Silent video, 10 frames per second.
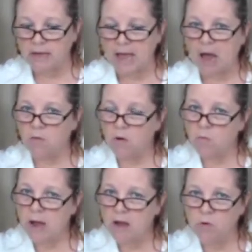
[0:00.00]
Our
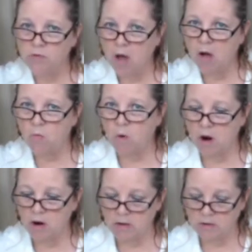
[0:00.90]
way will not
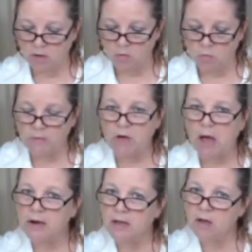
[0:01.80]
work. We've got
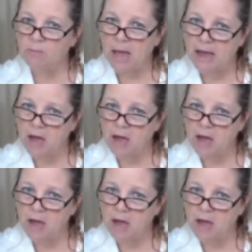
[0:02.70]
to come back